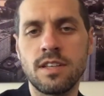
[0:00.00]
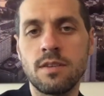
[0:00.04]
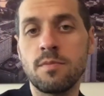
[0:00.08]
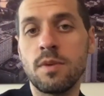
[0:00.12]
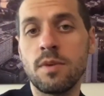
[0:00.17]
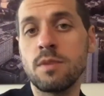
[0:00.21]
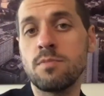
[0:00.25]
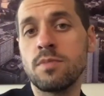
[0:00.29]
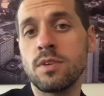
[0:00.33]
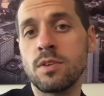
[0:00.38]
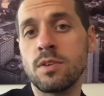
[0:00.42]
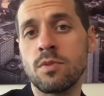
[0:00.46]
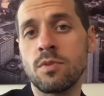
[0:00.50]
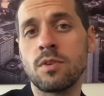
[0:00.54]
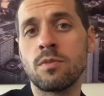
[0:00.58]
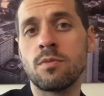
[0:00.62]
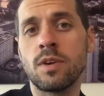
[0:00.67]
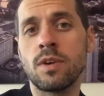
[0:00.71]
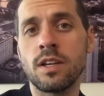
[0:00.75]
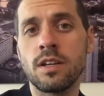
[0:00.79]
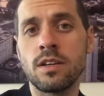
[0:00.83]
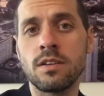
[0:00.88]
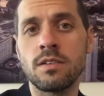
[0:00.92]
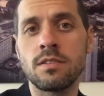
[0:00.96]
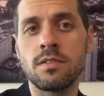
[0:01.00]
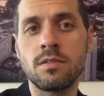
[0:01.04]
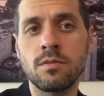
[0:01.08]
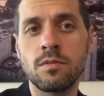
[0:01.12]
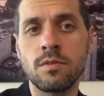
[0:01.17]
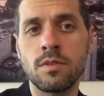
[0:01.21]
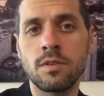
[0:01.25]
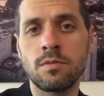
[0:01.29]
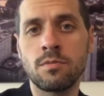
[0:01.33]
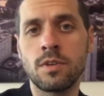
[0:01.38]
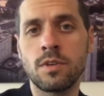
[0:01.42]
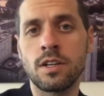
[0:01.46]
That might be one way to,
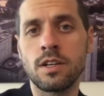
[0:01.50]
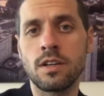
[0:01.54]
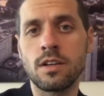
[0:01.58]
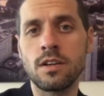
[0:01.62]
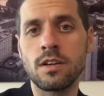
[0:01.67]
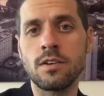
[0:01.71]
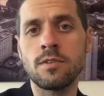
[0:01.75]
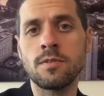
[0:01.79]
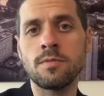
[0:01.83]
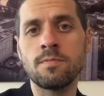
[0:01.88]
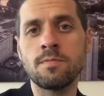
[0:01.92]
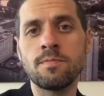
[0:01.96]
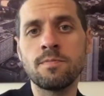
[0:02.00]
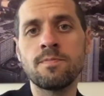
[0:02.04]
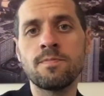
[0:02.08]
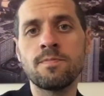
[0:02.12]
one way to go.